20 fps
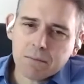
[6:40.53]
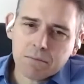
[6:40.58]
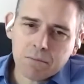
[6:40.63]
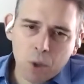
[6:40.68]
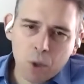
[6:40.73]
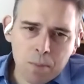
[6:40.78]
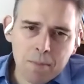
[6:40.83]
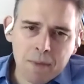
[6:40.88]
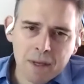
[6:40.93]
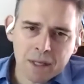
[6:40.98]

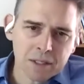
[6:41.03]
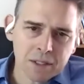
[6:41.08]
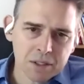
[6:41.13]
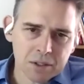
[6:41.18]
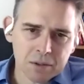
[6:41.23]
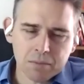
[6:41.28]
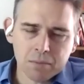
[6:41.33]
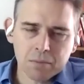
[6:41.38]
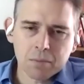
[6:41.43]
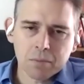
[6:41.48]

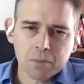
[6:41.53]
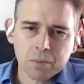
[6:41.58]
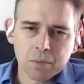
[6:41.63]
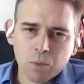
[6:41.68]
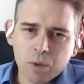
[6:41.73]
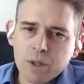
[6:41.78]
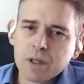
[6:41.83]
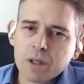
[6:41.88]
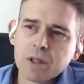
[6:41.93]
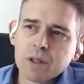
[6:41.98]
momentum
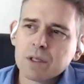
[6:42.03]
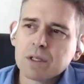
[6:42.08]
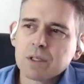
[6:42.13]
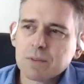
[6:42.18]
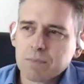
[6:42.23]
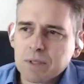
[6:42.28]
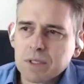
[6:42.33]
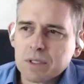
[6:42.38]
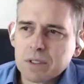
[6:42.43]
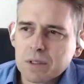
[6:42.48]
within this
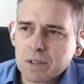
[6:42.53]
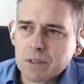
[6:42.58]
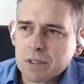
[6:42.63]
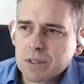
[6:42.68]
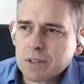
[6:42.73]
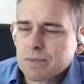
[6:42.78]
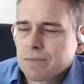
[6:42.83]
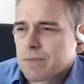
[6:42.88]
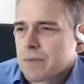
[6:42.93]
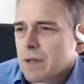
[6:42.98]
business.